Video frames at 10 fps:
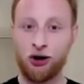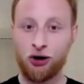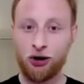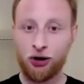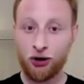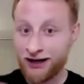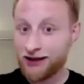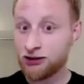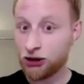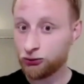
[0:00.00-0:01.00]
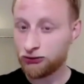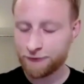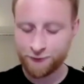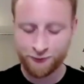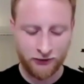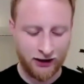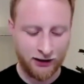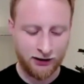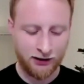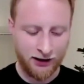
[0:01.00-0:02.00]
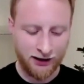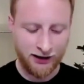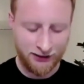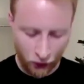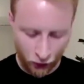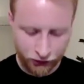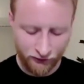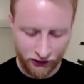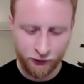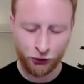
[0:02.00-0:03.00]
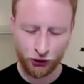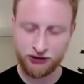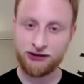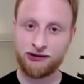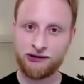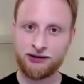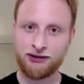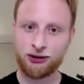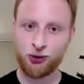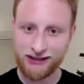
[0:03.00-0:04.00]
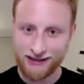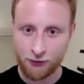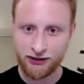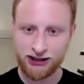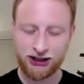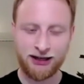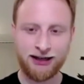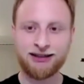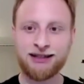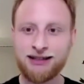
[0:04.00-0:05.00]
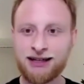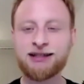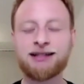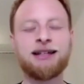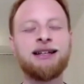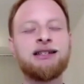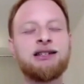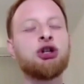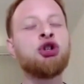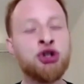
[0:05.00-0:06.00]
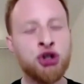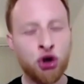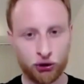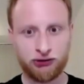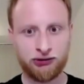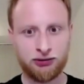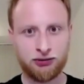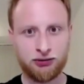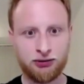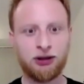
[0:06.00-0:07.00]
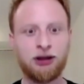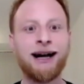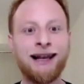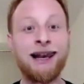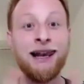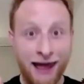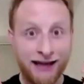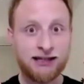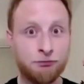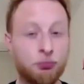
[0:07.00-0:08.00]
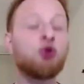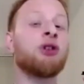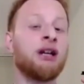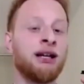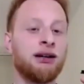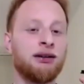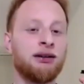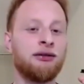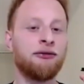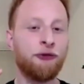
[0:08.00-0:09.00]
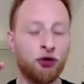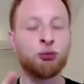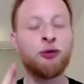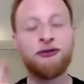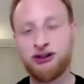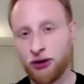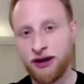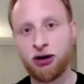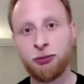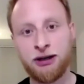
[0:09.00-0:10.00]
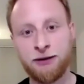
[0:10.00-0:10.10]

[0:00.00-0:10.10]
another note, it's also very important to establish that dance is not a less boring form of physiotherapy,